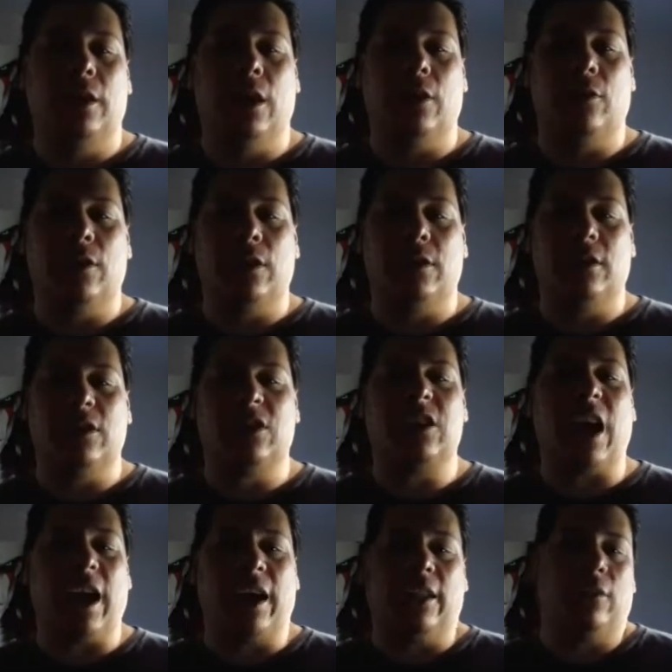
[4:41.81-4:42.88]
the
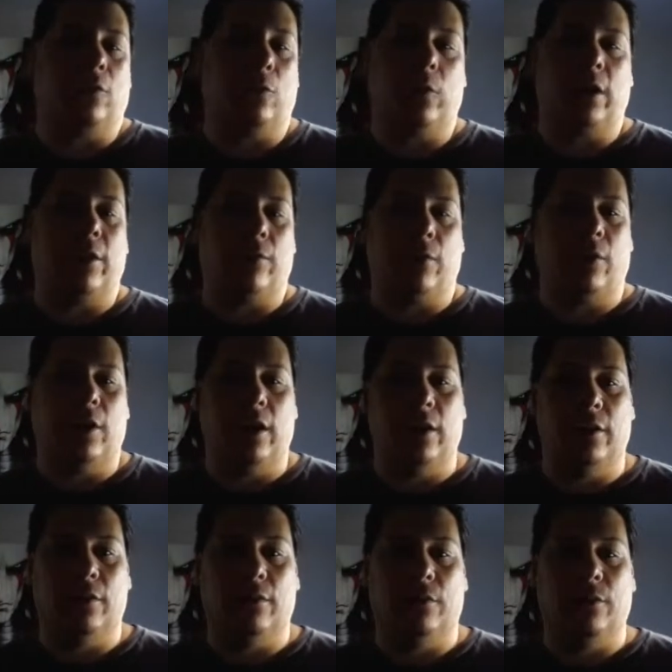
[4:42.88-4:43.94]
style or whatever
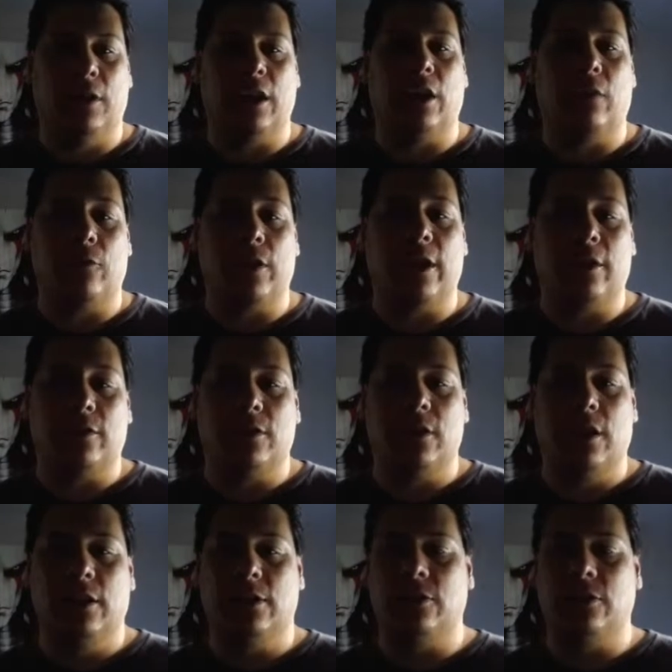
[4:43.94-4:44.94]
of the other videos.